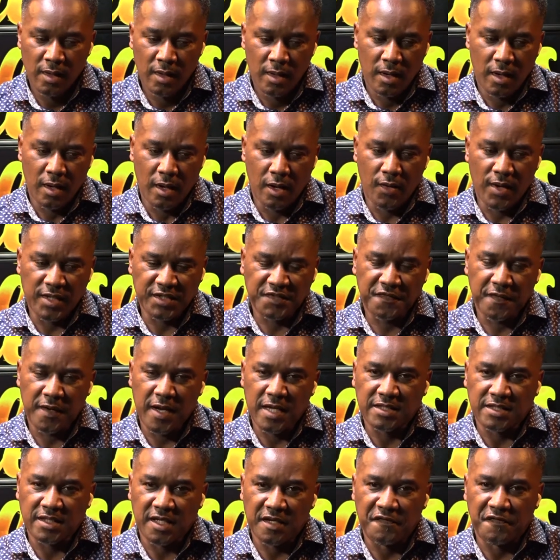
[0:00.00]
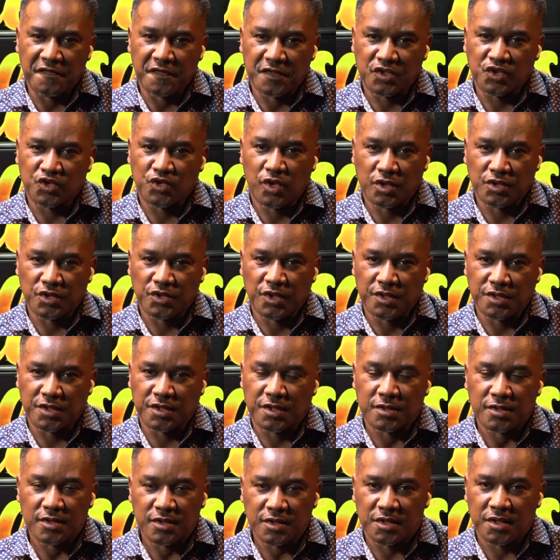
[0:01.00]
Now, as far as the infrastructure is
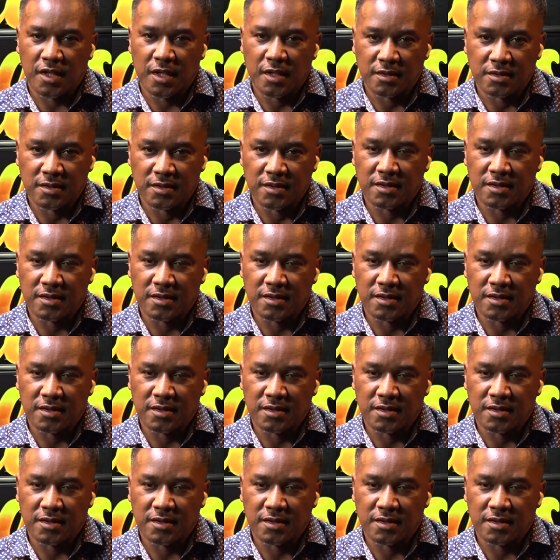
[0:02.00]
concerned,